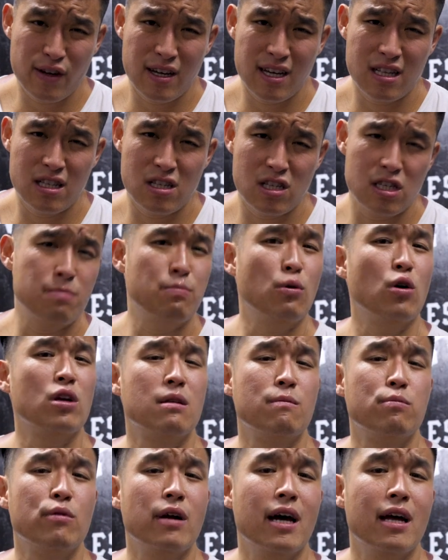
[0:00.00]
forget to support
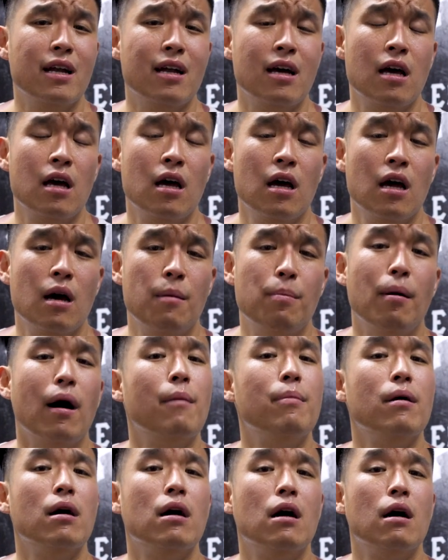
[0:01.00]
the brand,
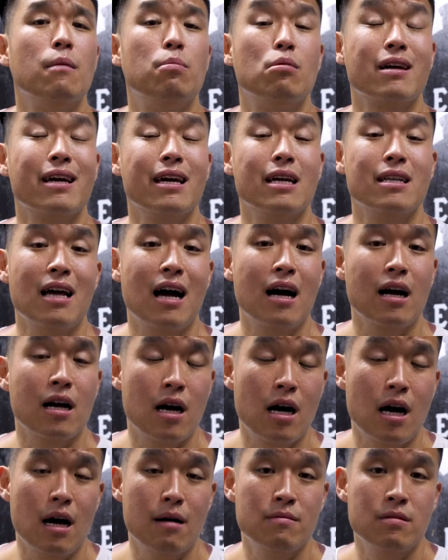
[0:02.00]
barbell brigade dot
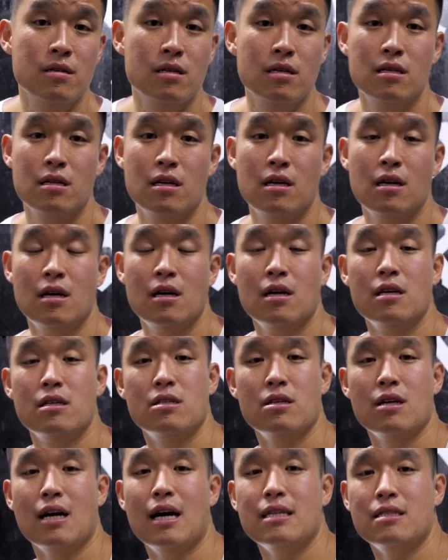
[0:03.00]
com.
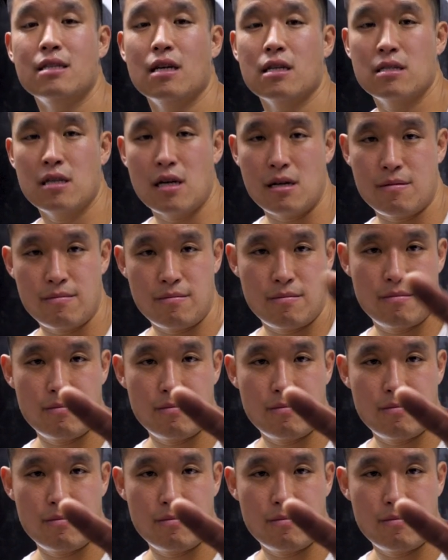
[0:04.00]
See you guys next time.